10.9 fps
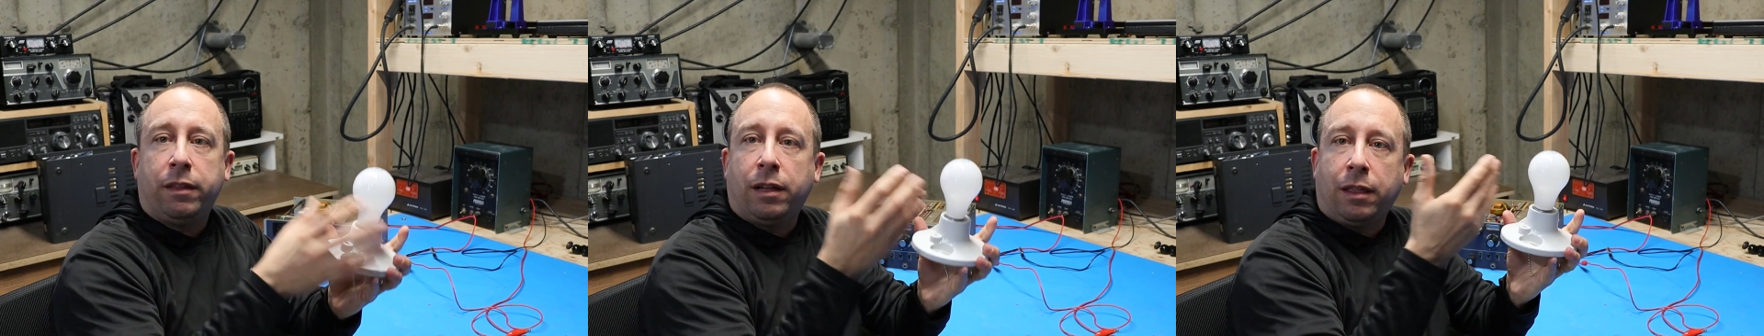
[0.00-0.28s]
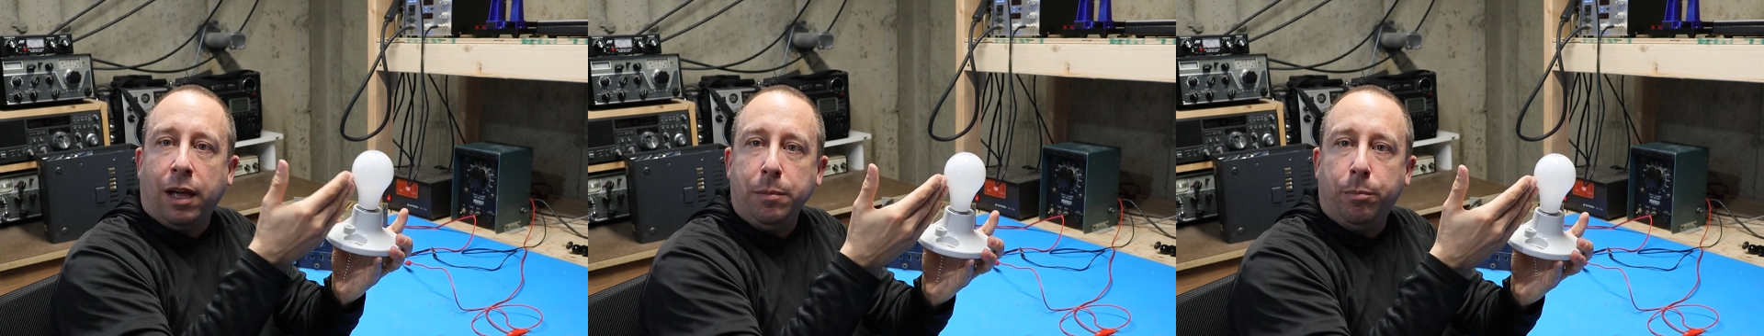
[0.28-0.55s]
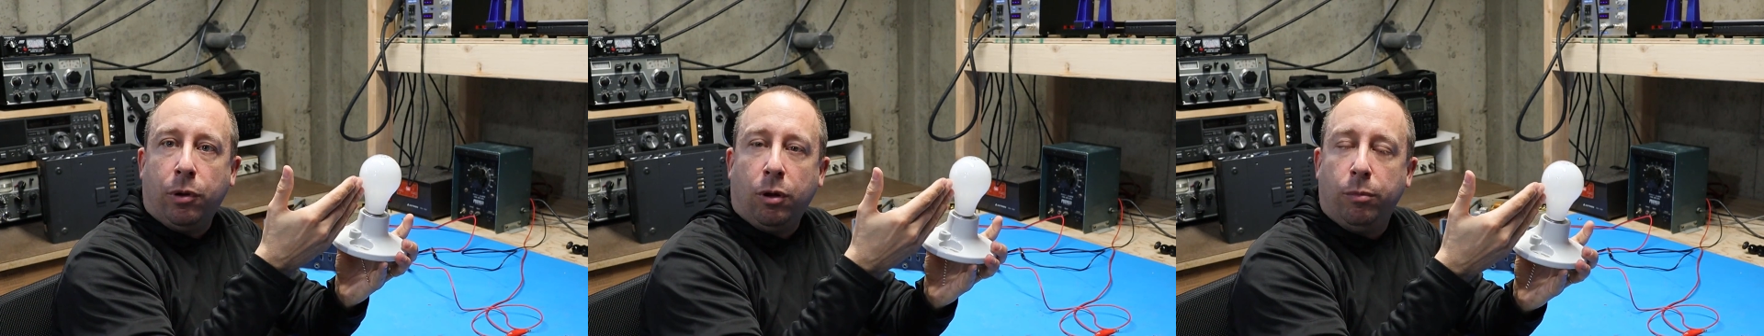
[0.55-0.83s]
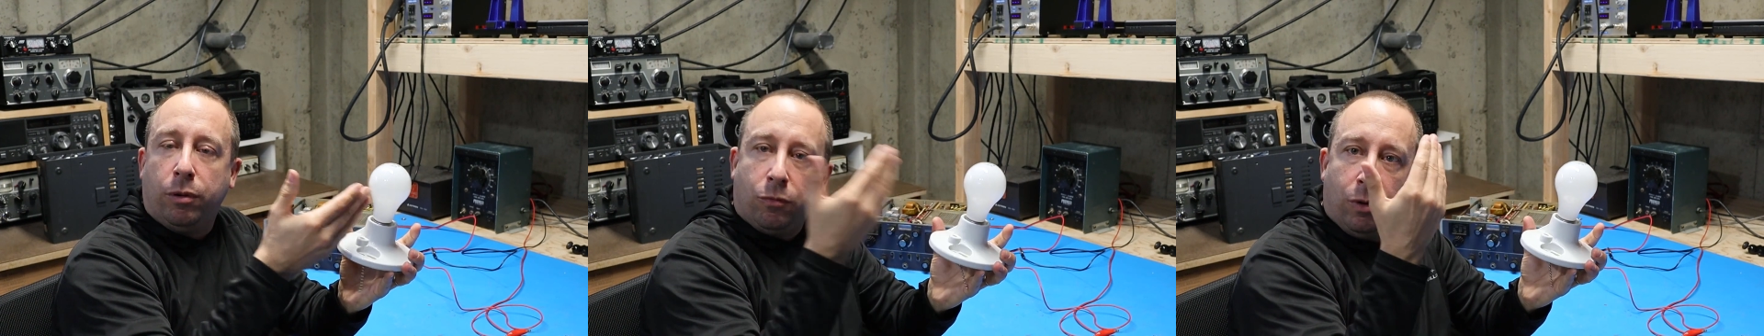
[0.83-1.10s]
the light
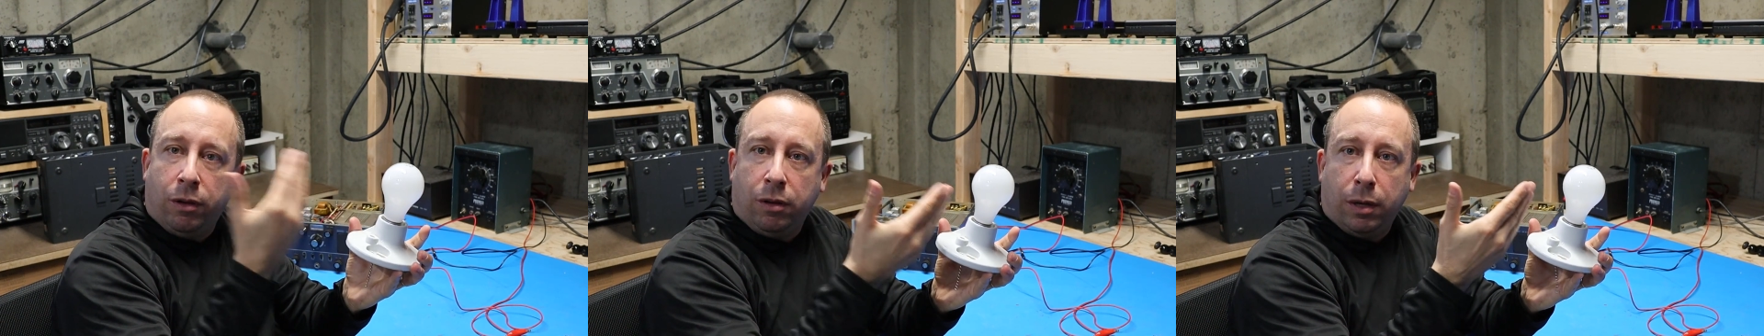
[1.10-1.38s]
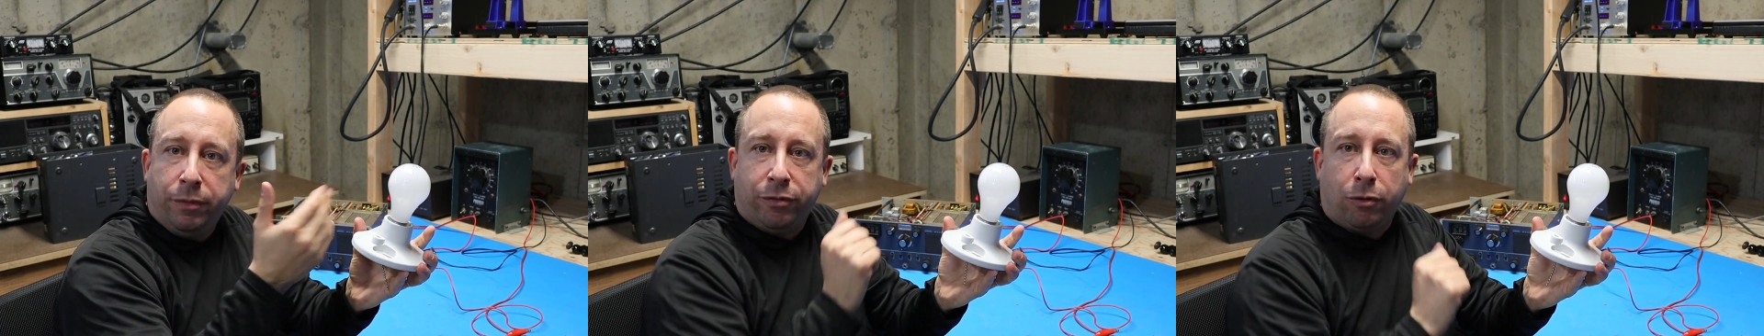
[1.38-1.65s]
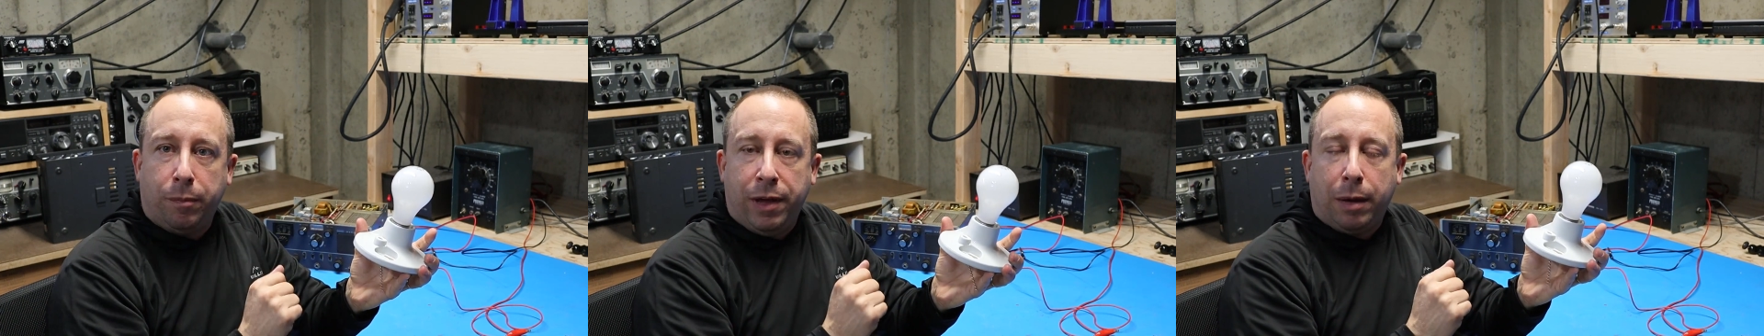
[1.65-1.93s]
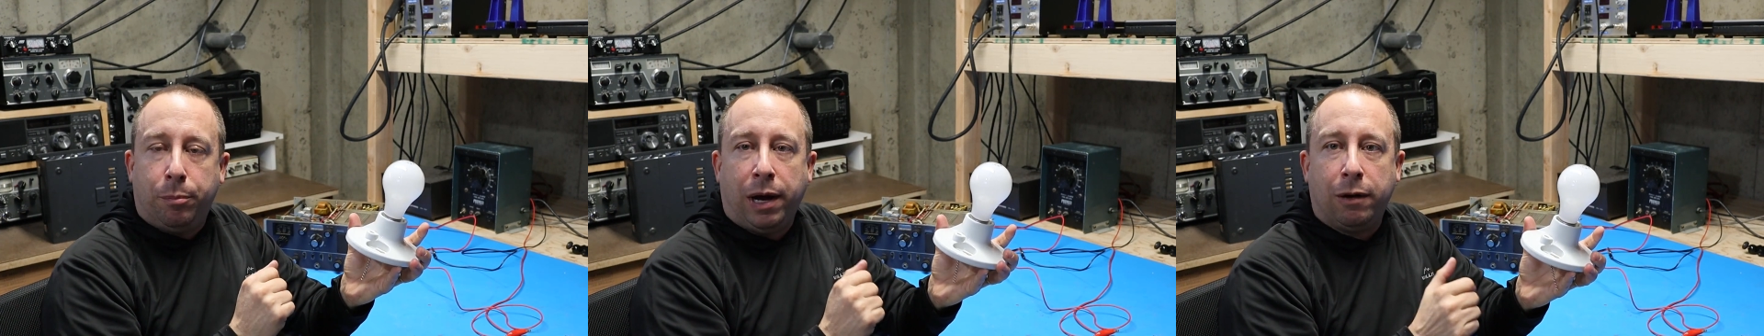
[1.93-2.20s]
bulb will absorb
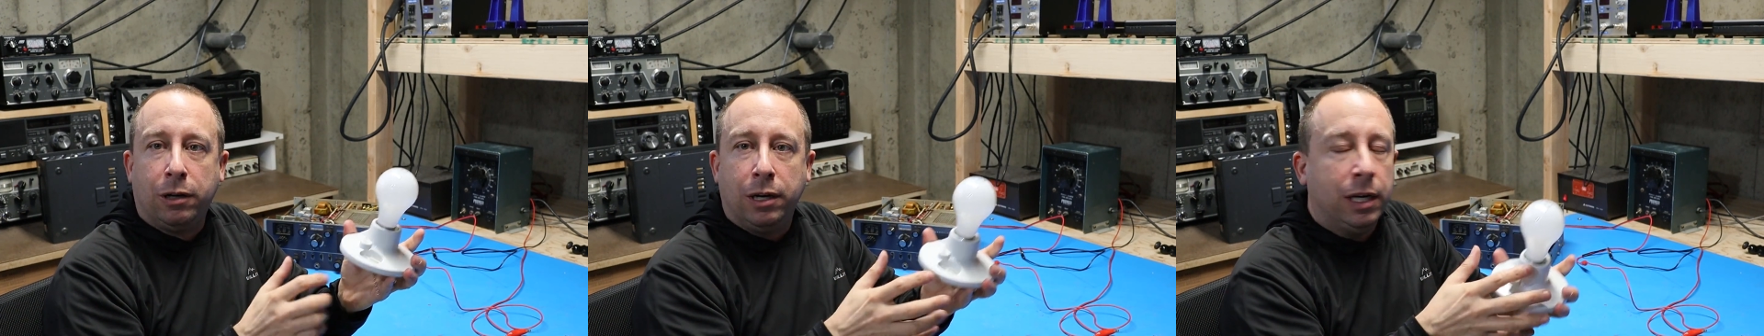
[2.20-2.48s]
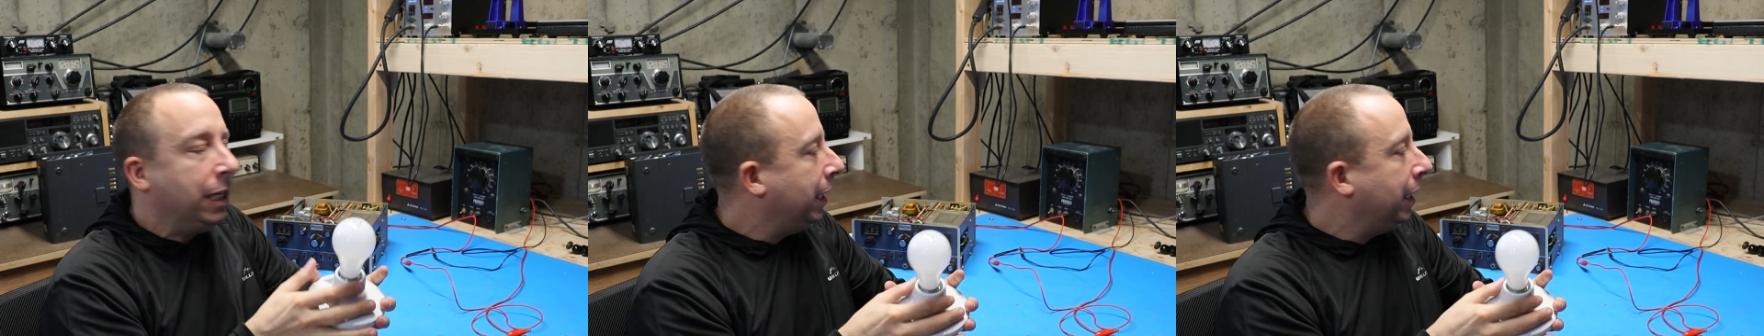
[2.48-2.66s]
that power